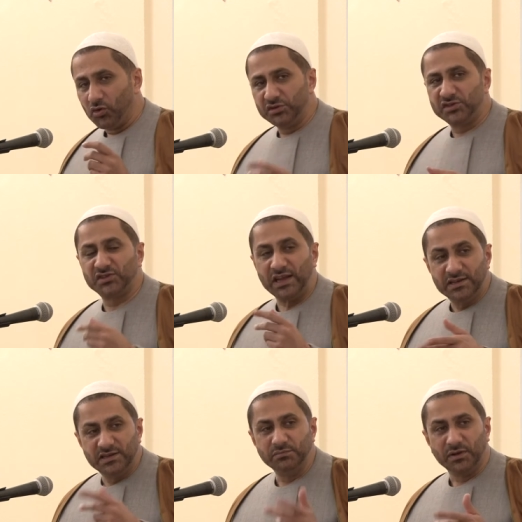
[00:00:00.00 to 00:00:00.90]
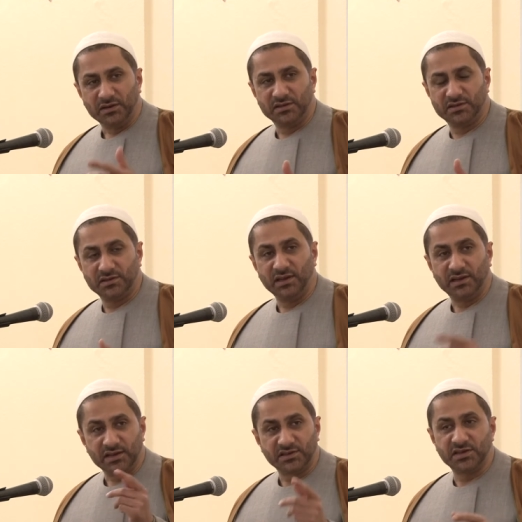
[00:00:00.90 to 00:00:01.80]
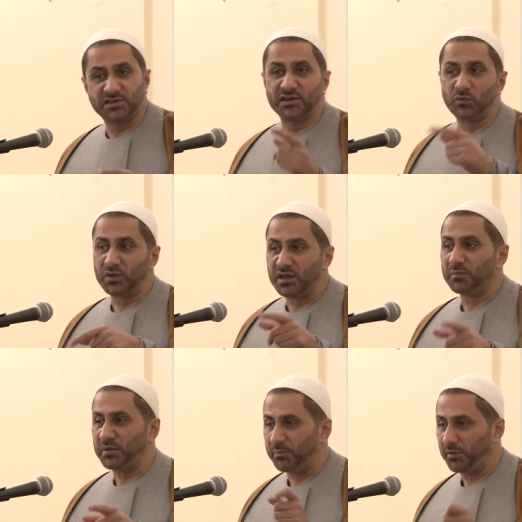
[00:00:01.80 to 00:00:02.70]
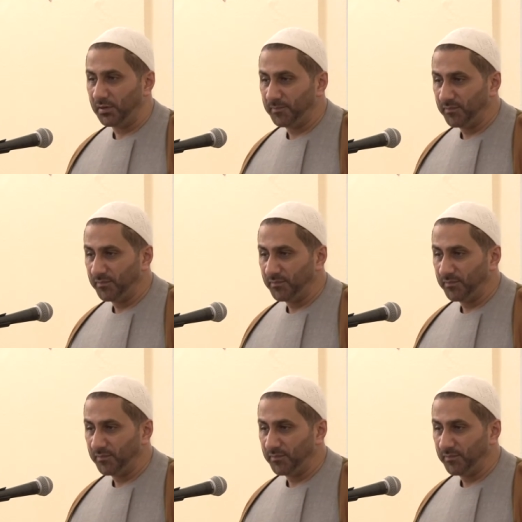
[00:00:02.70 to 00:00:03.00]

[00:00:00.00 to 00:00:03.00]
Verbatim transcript: good sentiments that existed within people.